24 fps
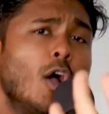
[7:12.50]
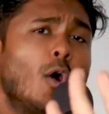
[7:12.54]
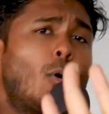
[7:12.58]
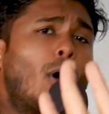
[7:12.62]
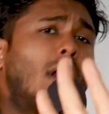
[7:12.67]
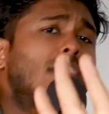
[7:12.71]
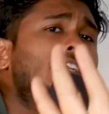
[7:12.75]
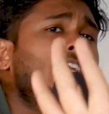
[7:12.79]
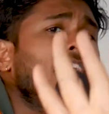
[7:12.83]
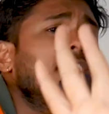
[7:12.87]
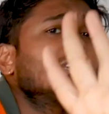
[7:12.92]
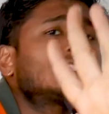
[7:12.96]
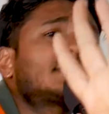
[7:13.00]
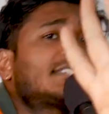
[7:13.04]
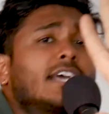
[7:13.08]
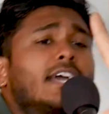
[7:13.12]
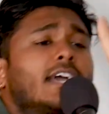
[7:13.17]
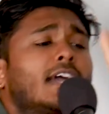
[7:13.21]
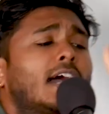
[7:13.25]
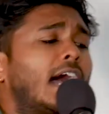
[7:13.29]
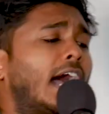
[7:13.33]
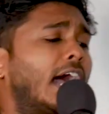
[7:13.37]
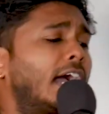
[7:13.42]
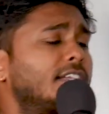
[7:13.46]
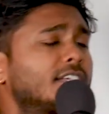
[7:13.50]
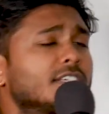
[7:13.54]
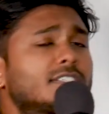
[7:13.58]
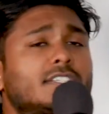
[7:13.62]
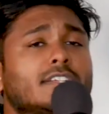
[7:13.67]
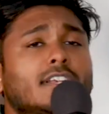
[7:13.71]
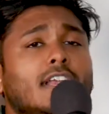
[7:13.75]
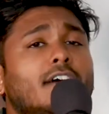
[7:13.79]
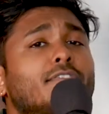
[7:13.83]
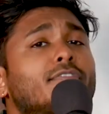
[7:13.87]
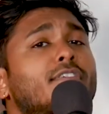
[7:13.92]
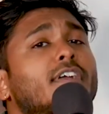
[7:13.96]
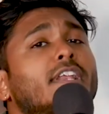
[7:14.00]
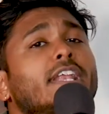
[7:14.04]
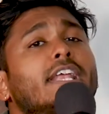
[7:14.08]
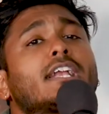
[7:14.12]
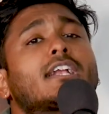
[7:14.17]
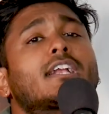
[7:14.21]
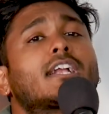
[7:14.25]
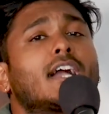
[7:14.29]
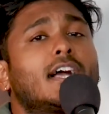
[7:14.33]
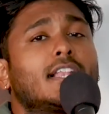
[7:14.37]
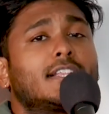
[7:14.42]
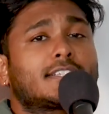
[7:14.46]
What can I say? I just love
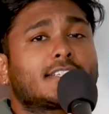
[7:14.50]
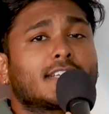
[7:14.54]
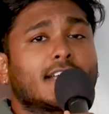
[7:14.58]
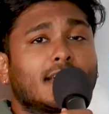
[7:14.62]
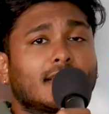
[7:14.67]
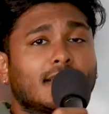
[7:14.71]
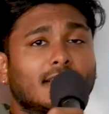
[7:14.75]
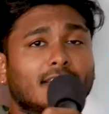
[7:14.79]
Greek culture.